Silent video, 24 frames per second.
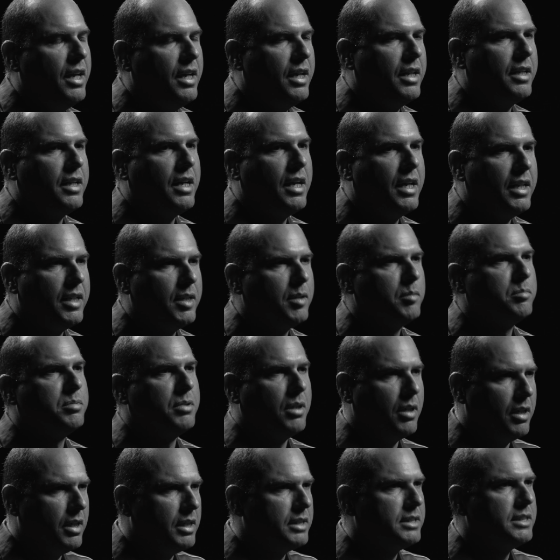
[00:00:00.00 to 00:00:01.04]
And I end up
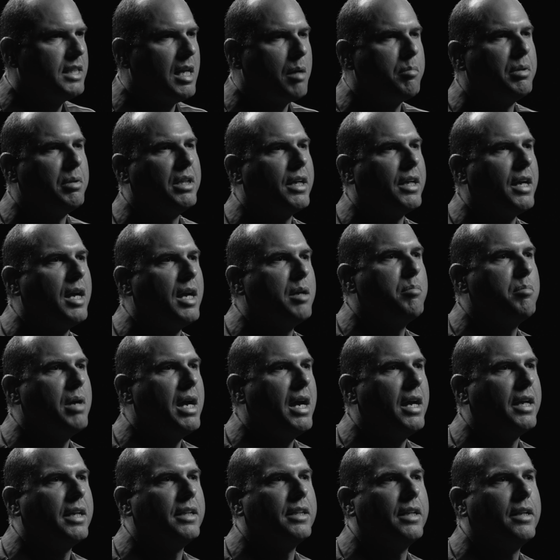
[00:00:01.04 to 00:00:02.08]
stabbing the guy
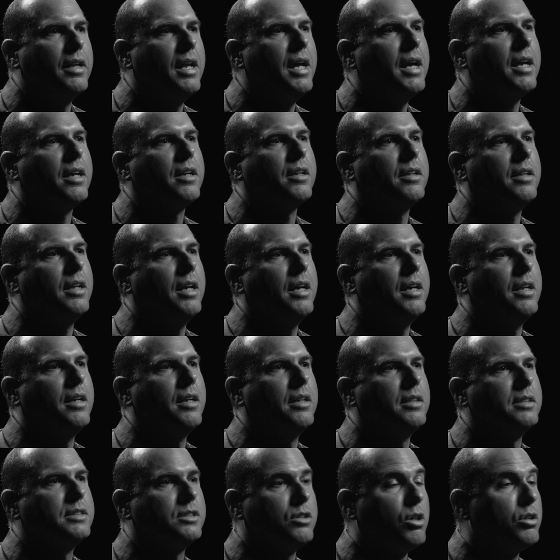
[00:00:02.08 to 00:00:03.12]
back in the neck that
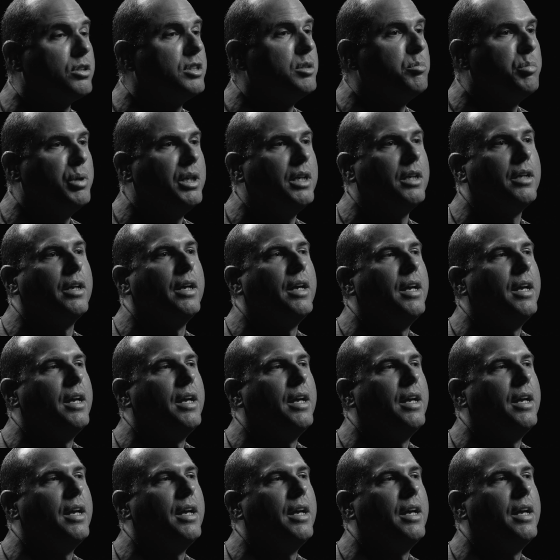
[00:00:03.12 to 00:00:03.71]
assaulted me.